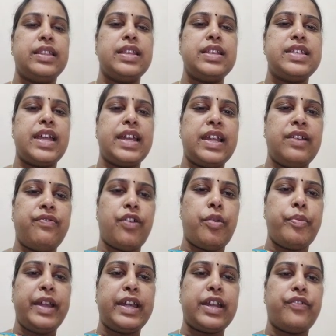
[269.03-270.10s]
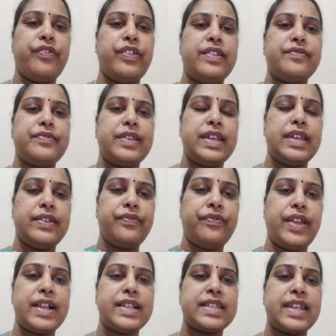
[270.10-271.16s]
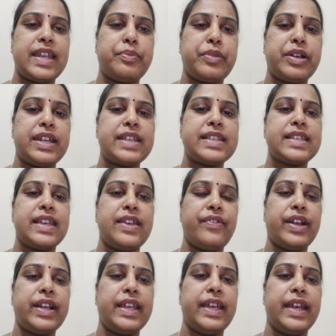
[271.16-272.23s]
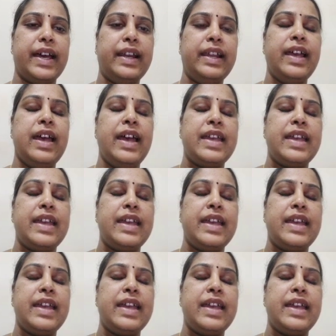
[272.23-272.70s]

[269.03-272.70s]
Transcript: The general format of if else statement is given here.